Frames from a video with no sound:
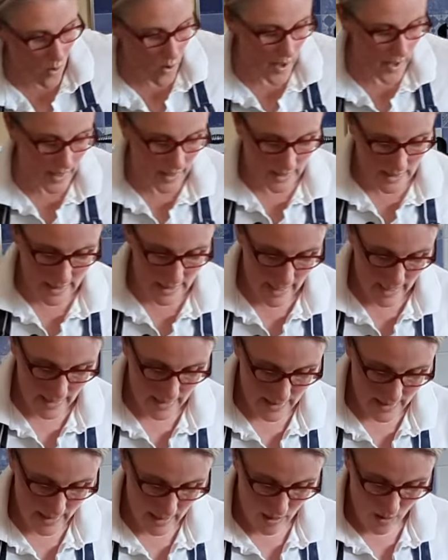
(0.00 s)
into
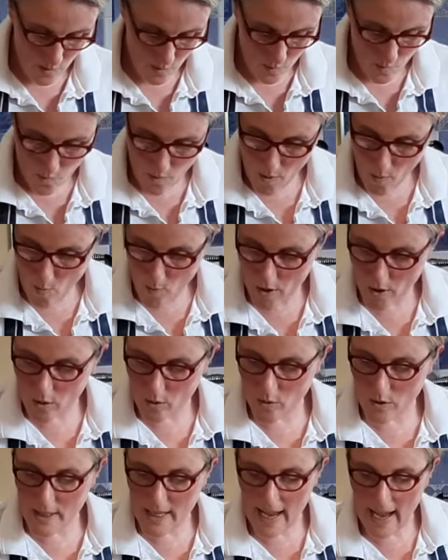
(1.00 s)
that now, we're
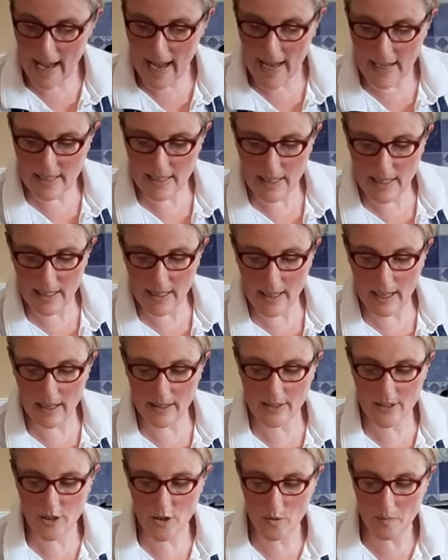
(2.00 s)
going to add
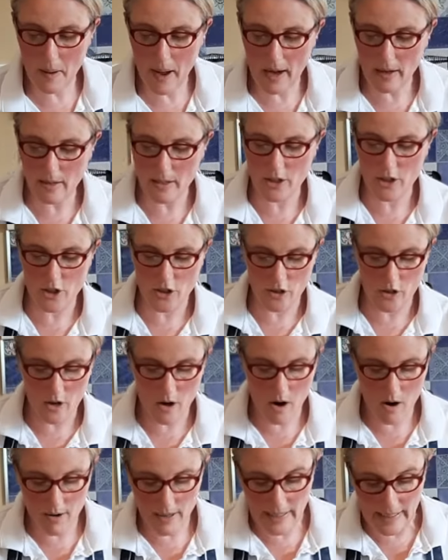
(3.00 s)
2 pounds of sugar,
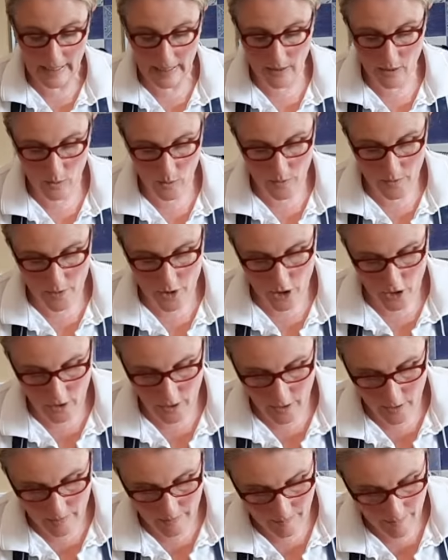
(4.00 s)
or a kilo of
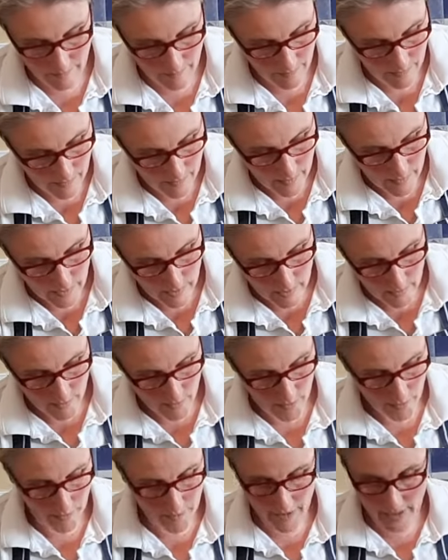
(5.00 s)
sugar,
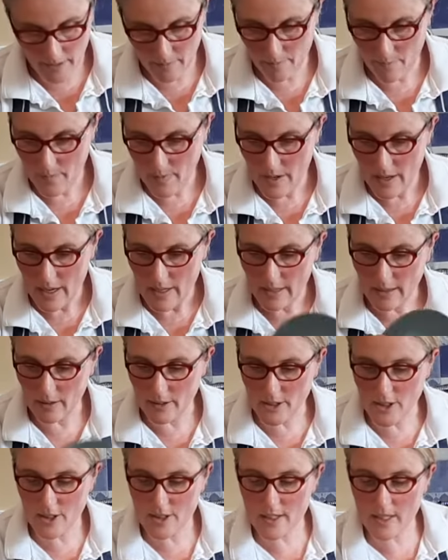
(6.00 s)
roughly. Now it
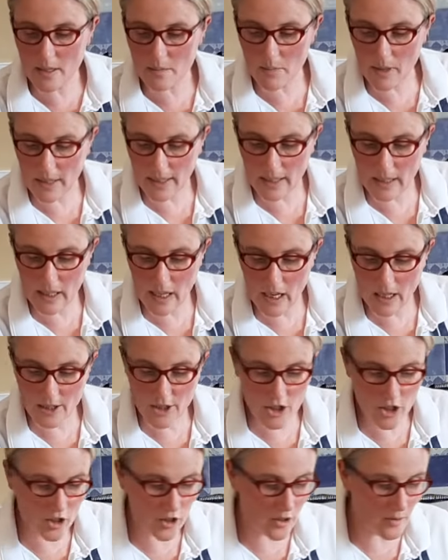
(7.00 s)
does seem like a lot of
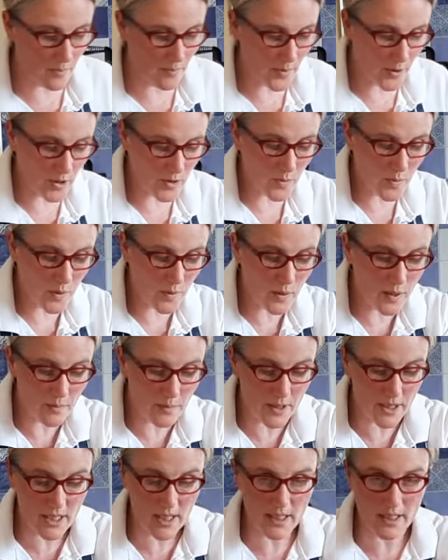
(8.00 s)
sugar, but we will
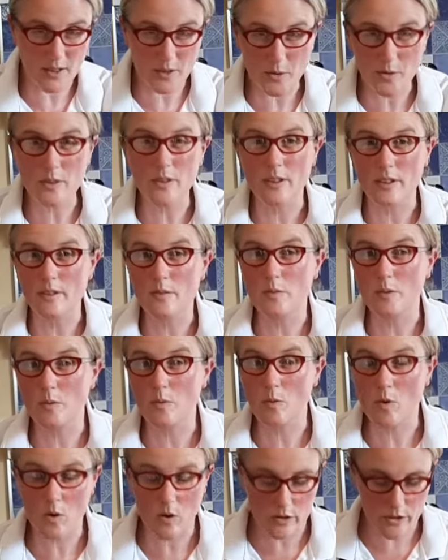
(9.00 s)
be diluting it with
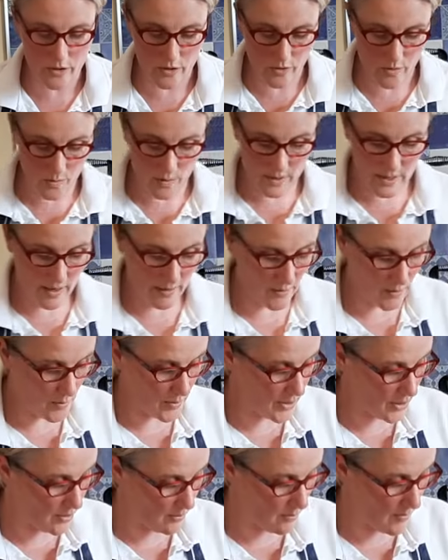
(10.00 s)
water or whatever
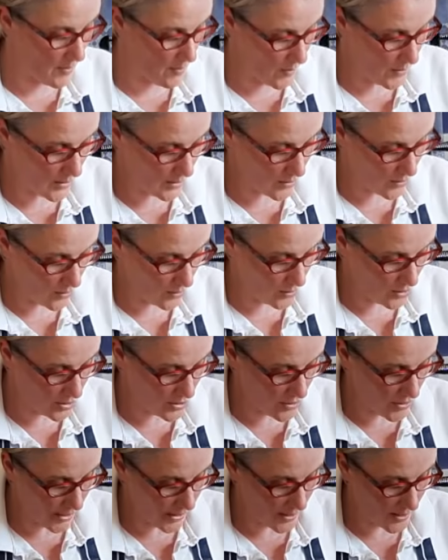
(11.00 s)
when you're going to
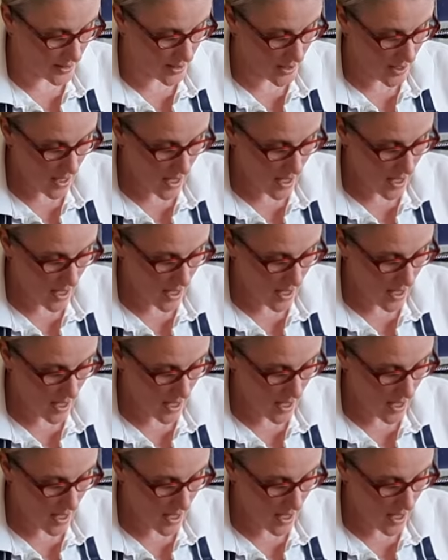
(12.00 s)
drink it.